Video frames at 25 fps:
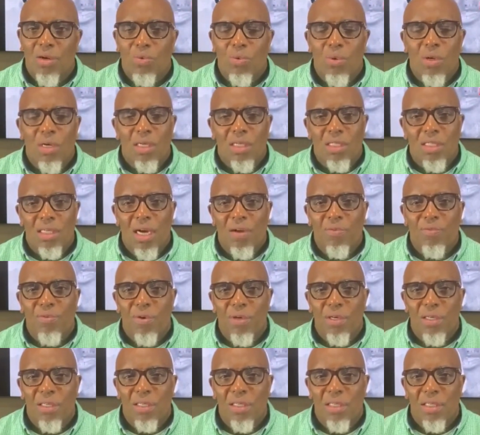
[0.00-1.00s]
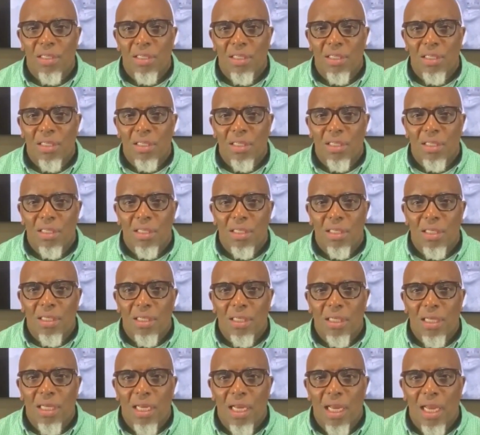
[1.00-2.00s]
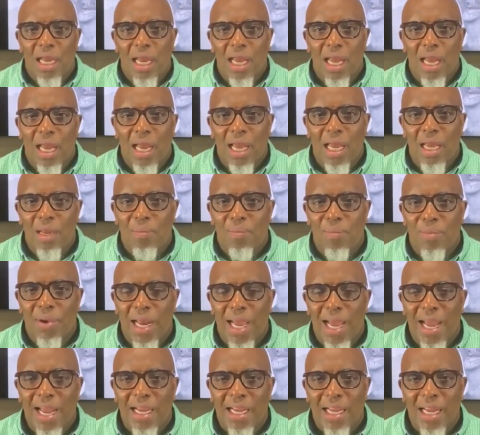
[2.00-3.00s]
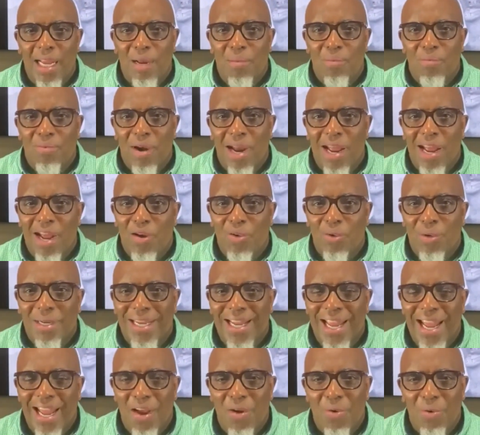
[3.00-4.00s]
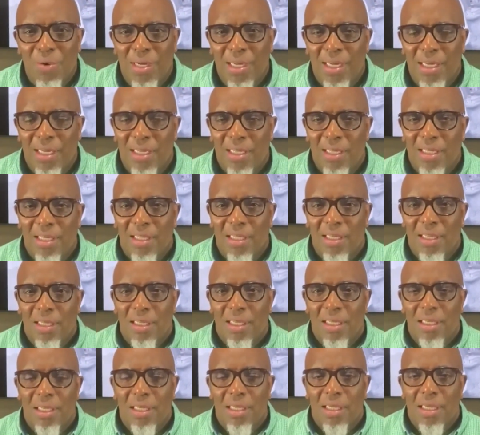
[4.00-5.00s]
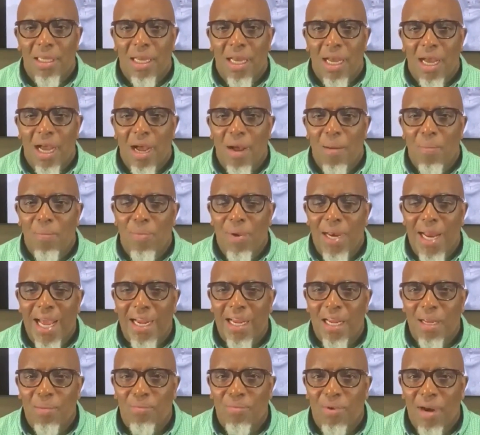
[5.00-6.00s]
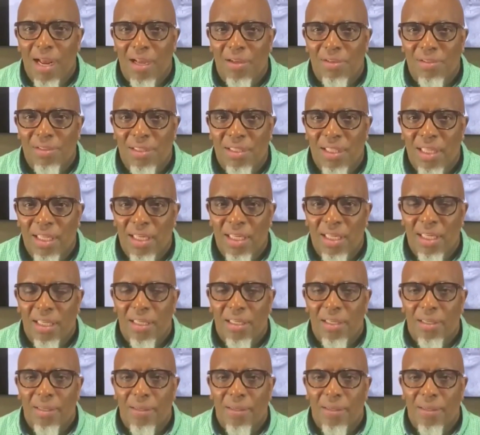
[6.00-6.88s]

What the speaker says: will govern a black and brown county, a black and brown city.